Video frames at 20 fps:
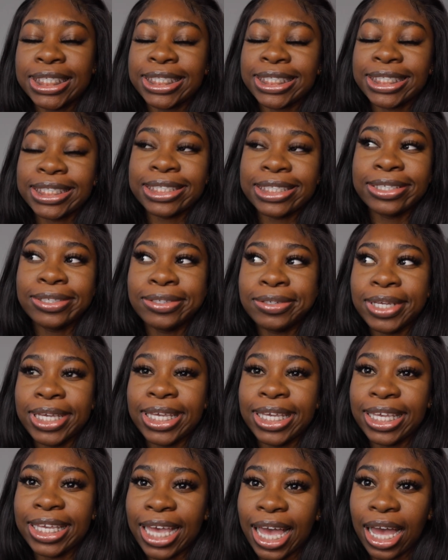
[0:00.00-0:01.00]
So
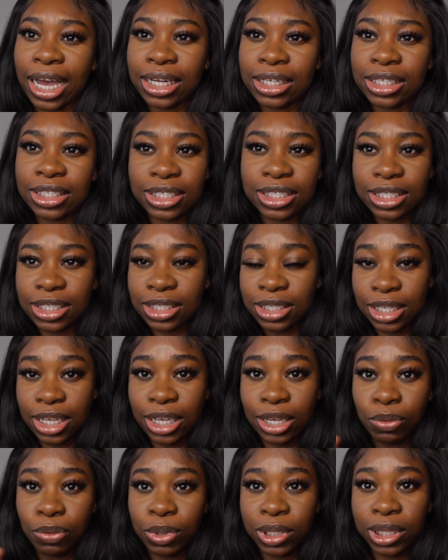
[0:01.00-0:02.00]
yeah, this is
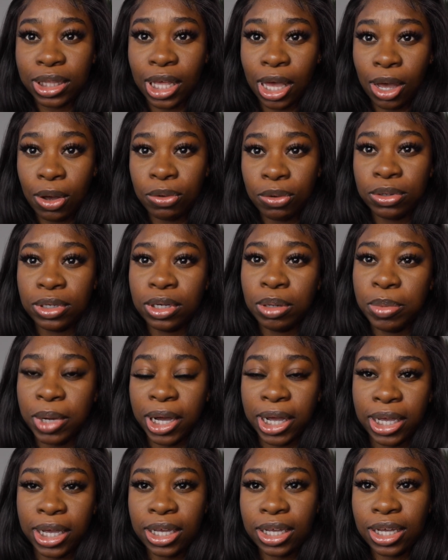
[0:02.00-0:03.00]
it without the
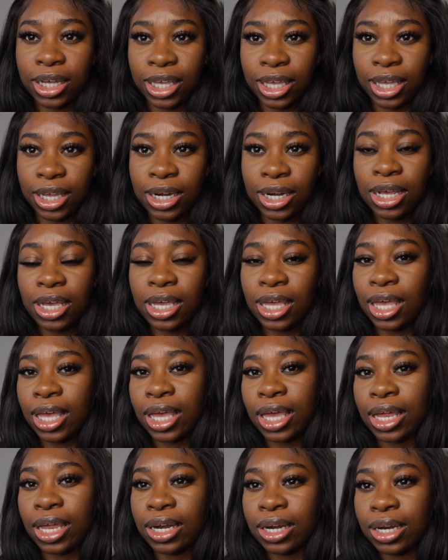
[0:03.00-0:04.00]
mic again,
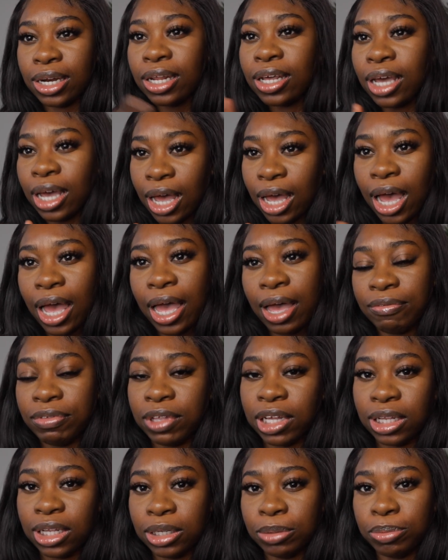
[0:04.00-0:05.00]
and I have
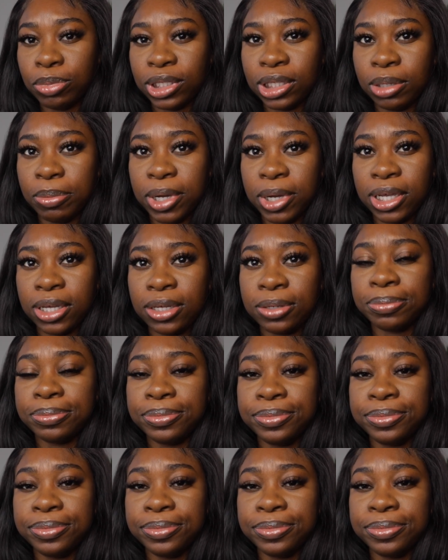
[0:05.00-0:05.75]
the clip with the mic.